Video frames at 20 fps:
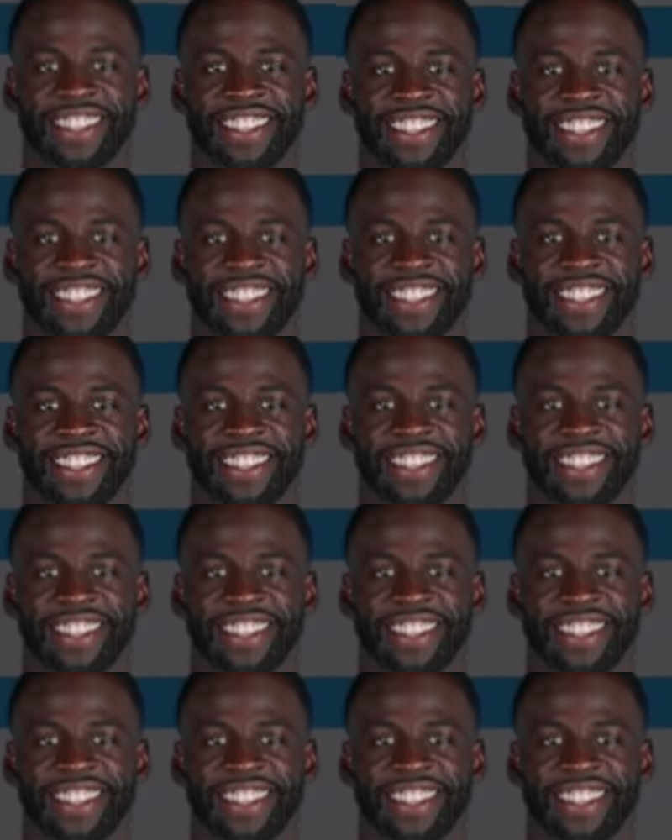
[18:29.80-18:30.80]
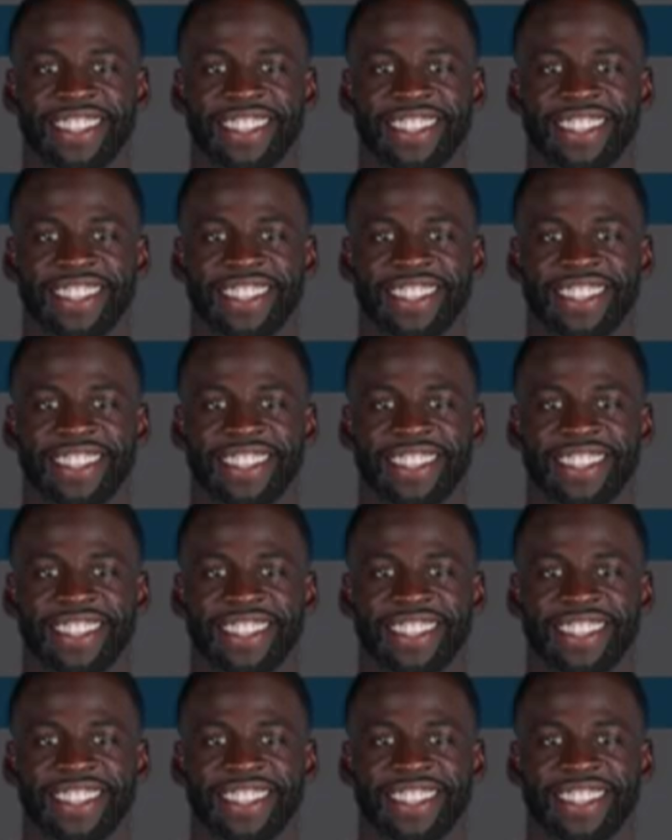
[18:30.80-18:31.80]

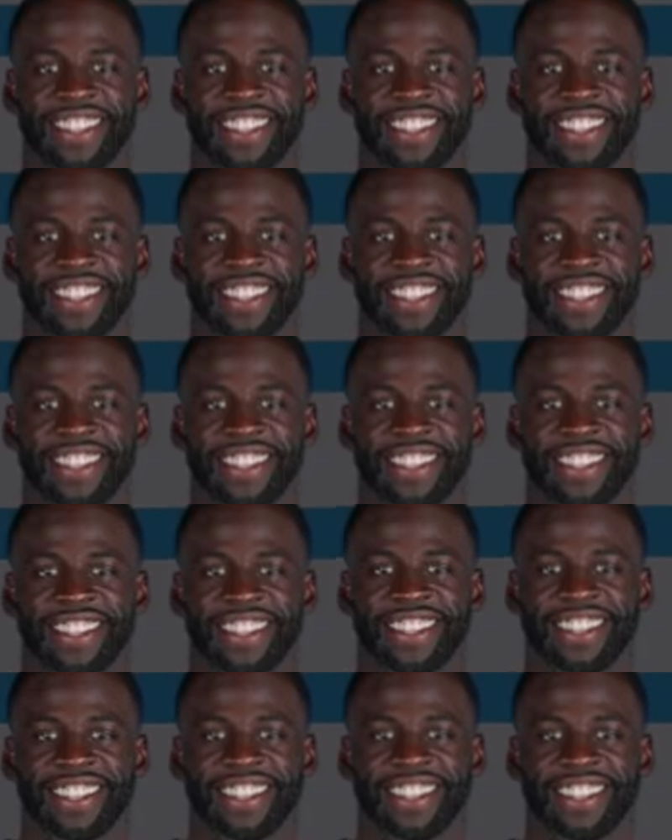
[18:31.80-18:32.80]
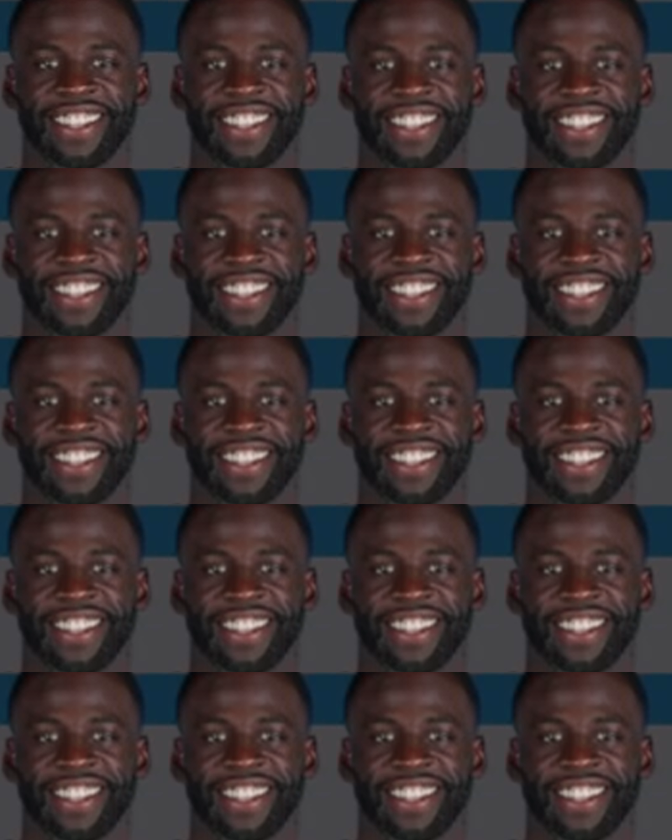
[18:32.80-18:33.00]
(not speaking)